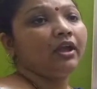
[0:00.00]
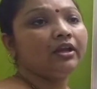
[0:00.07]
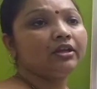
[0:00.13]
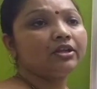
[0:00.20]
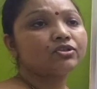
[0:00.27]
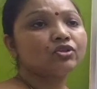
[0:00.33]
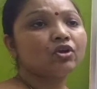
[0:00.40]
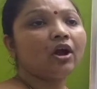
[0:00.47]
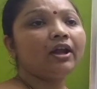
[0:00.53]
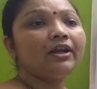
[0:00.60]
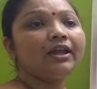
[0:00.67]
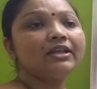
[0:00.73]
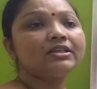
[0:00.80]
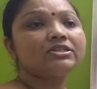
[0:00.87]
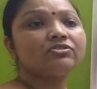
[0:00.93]
It is
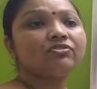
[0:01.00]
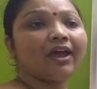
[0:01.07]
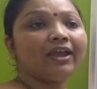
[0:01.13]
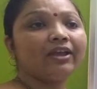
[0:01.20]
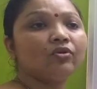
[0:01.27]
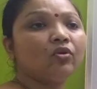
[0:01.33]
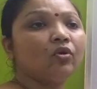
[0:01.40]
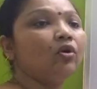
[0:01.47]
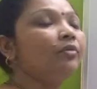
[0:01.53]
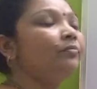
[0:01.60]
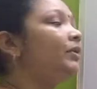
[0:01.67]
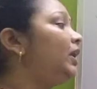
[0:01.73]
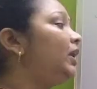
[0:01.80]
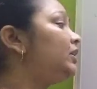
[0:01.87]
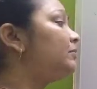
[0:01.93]
called as
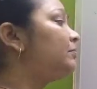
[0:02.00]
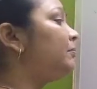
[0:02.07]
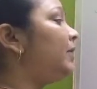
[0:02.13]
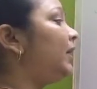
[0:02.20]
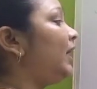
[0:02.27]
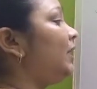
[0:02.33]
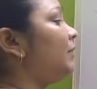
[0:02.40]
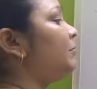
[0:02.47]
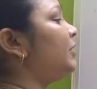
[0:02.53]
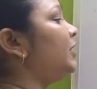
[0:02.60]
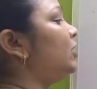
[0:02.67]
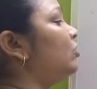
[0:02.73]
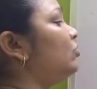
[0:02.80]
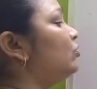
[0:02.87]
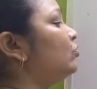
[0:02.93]
trichome. It may
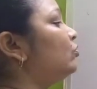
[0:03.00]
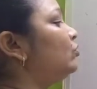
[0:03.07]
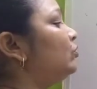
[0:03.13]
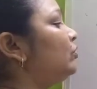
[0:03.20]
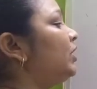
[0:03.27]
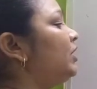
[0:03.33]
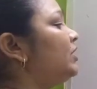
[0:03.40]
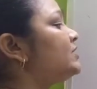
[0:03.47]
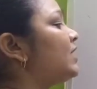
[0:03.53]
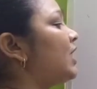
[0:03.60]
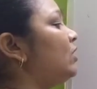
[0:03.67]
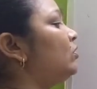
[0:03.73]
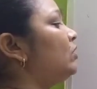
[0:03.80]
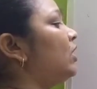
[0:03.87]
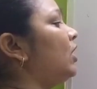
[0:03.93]
be
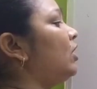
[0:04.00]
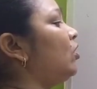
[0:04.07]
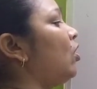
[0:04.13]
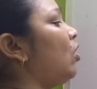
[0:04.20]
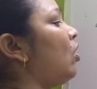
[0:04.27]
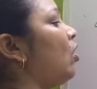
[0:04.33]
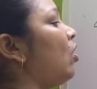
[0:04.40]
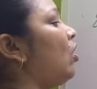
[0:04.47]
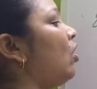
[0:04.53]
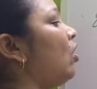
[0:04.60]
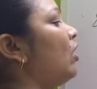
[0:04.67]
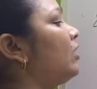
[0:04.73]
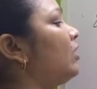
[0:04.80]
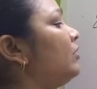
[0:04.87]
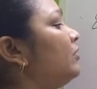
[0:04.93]
unicellular
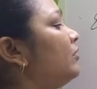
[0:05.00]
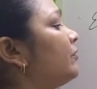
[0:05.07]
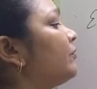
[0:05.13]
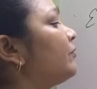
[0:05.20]
or